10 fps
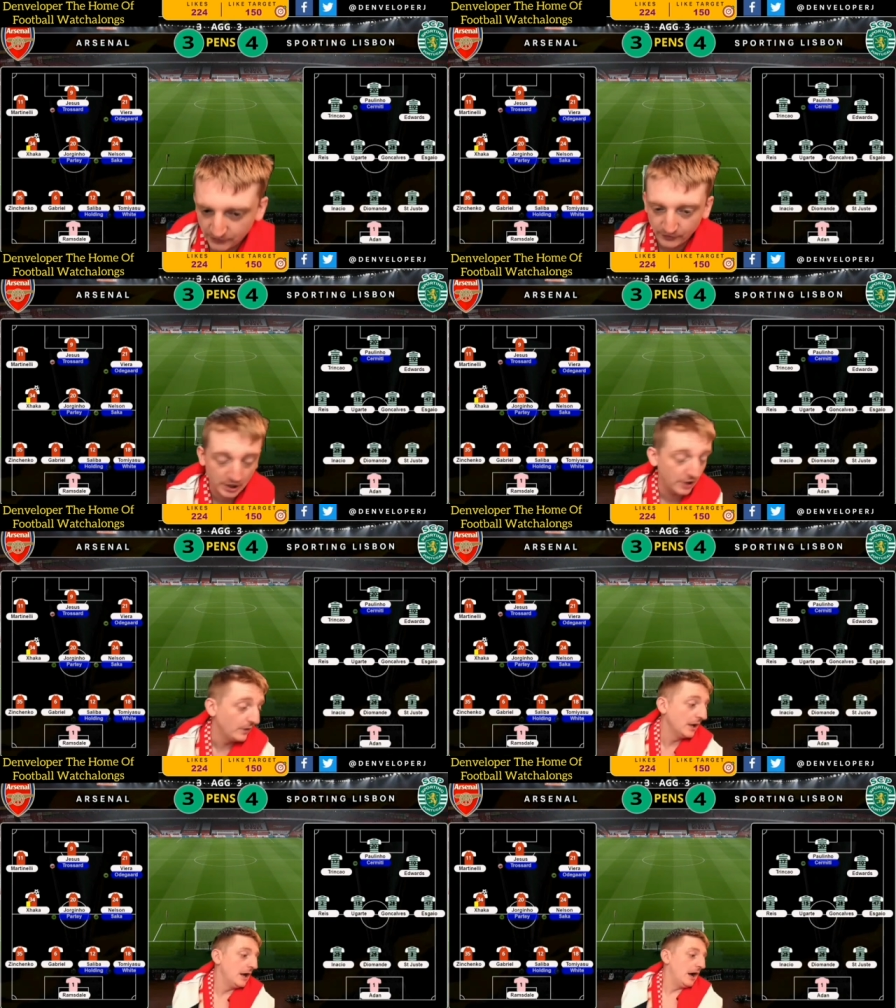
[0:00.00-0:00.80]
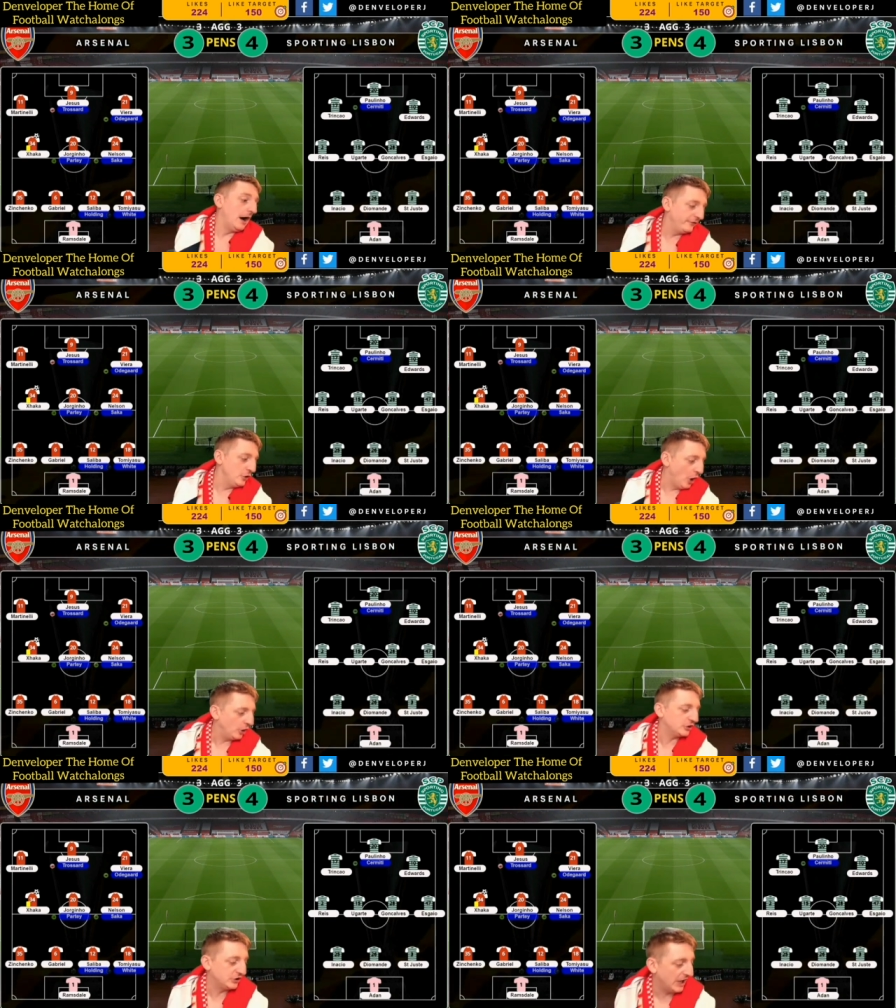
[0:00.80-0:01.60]
through. Have
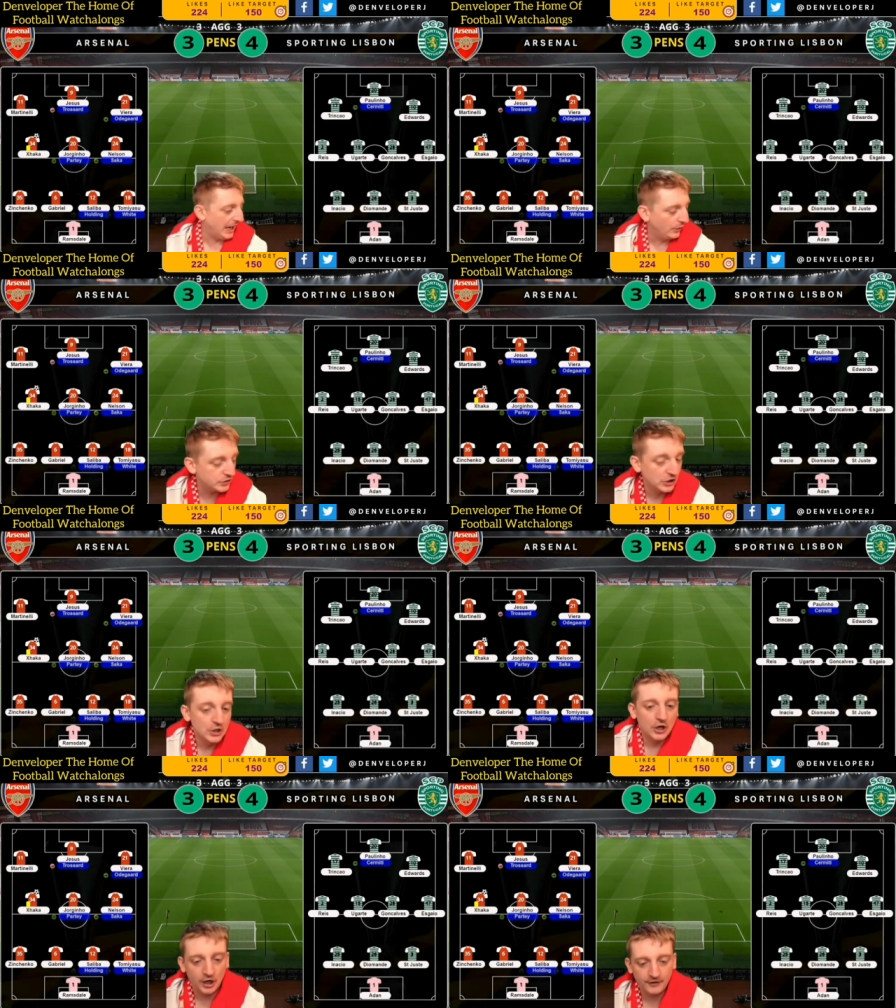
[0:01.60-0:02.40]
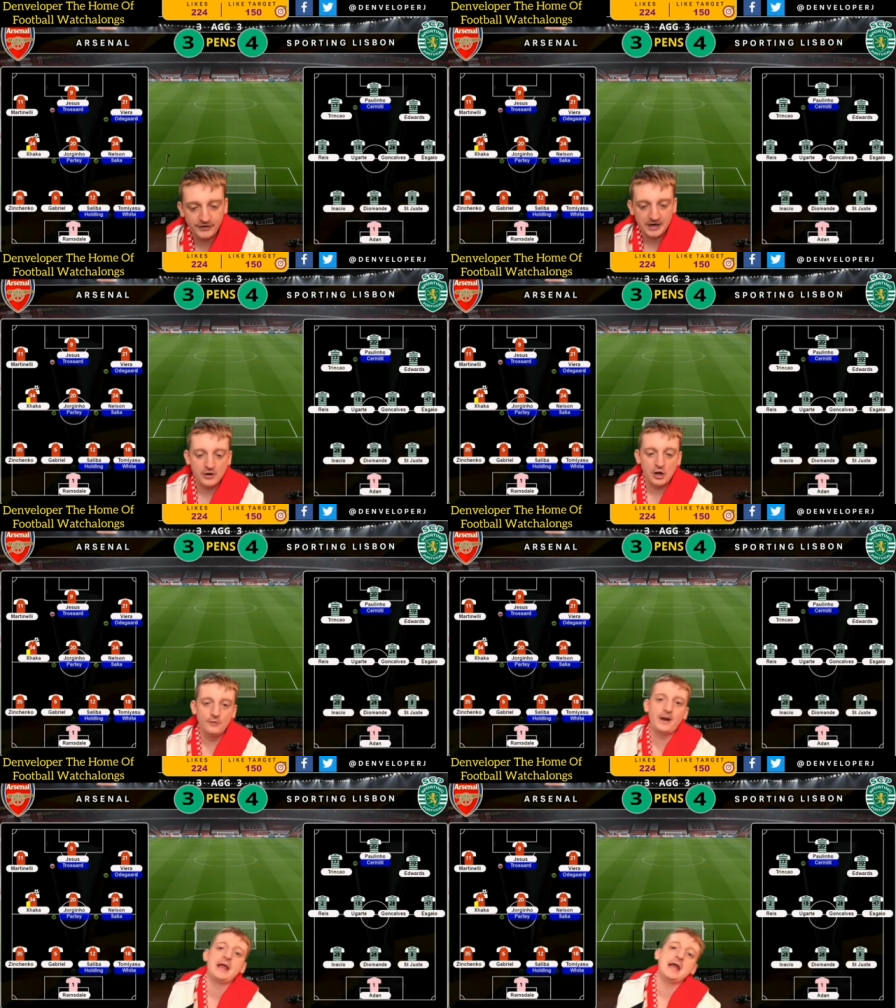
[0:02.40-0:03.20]
knocked us out of the
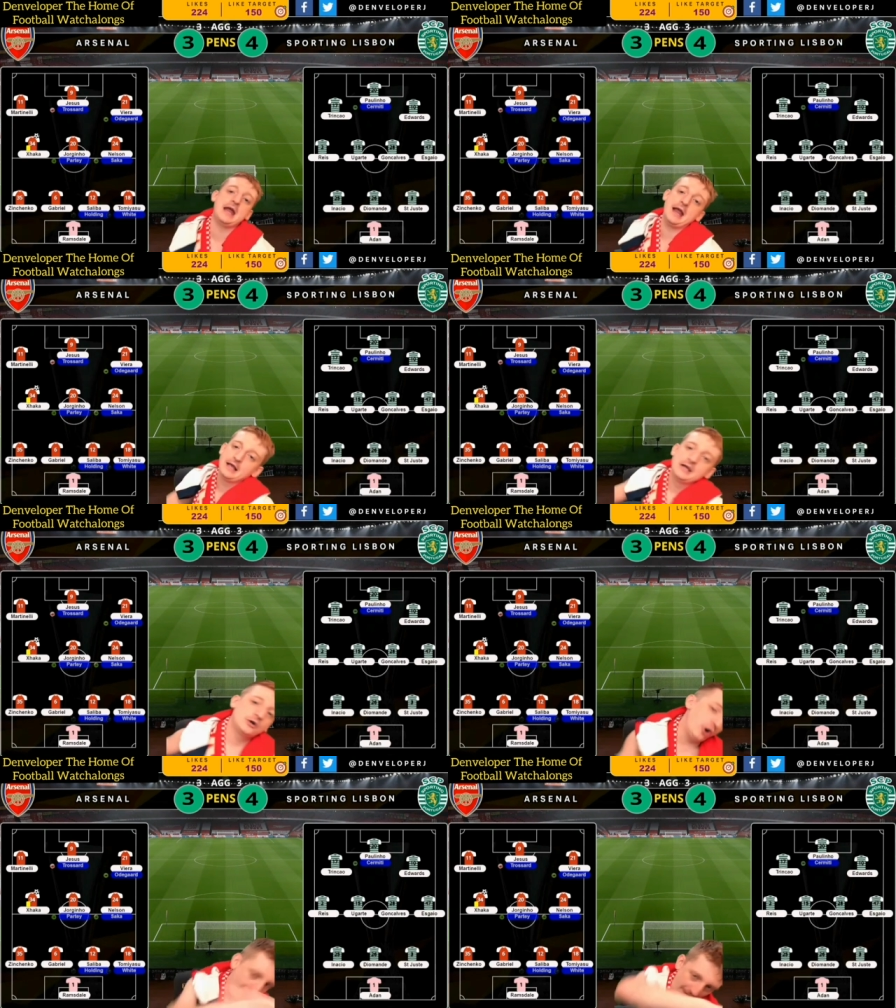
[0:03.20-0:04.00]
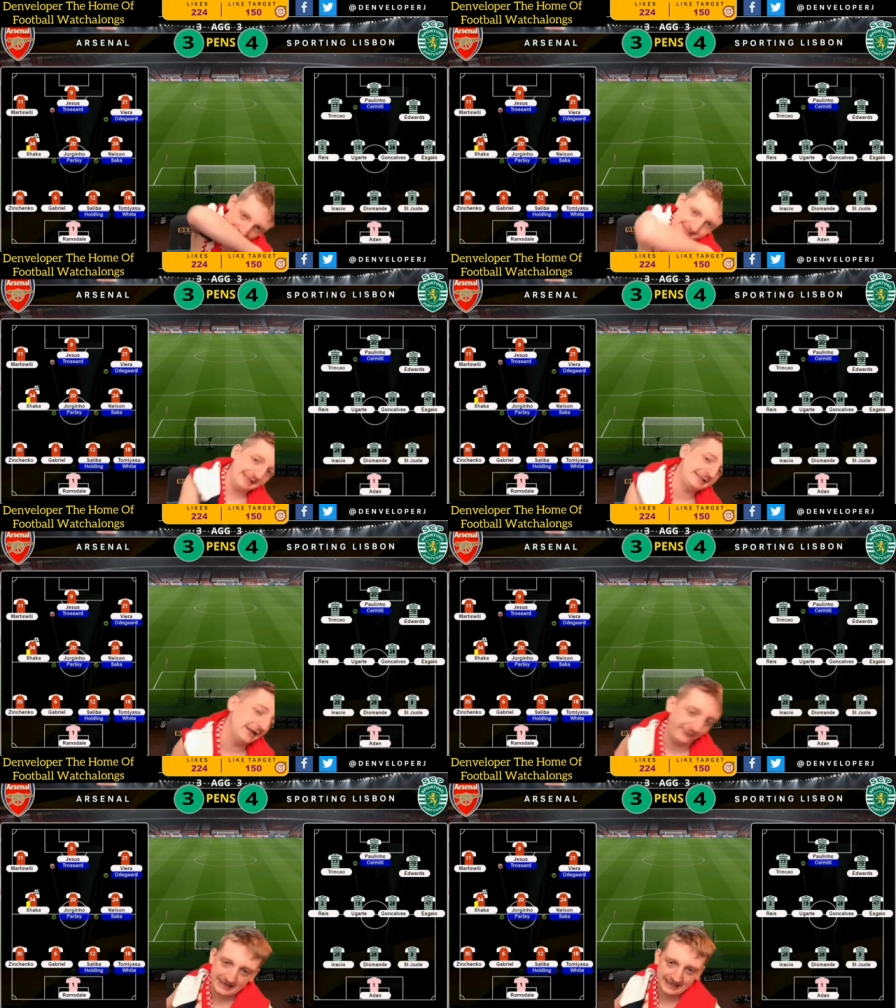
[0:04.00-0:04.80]
Europa League. Come on,
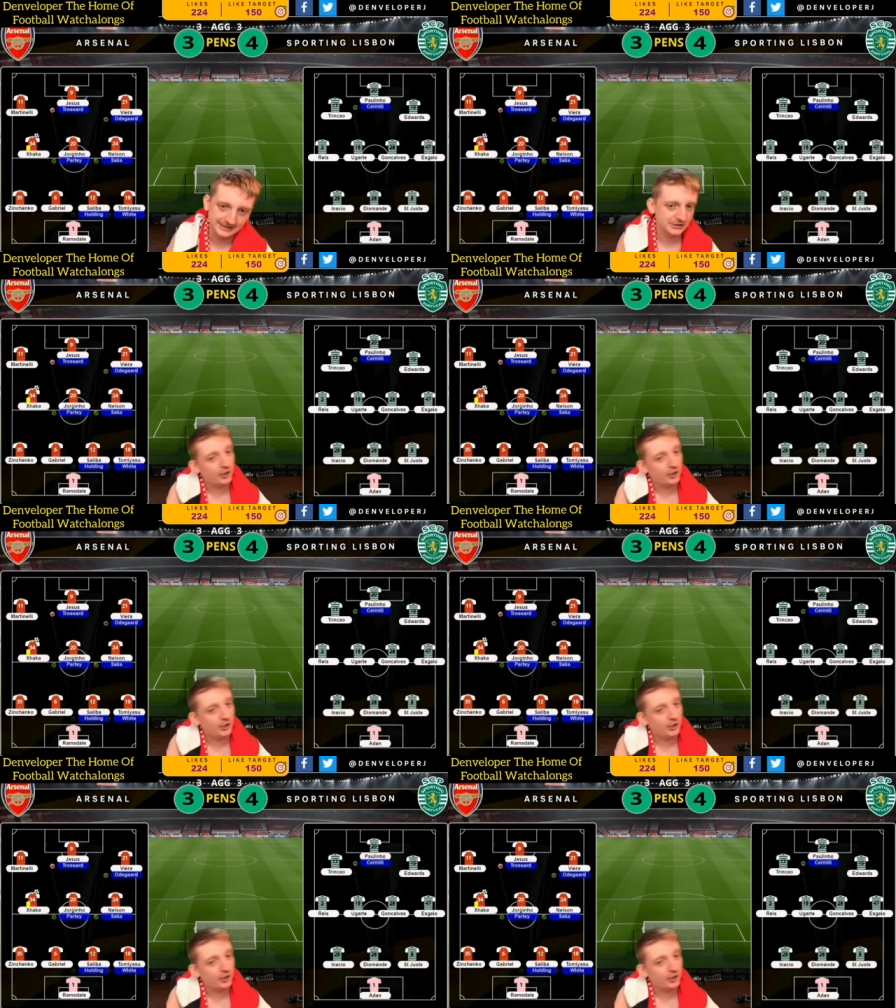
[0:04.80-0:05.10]
City fans.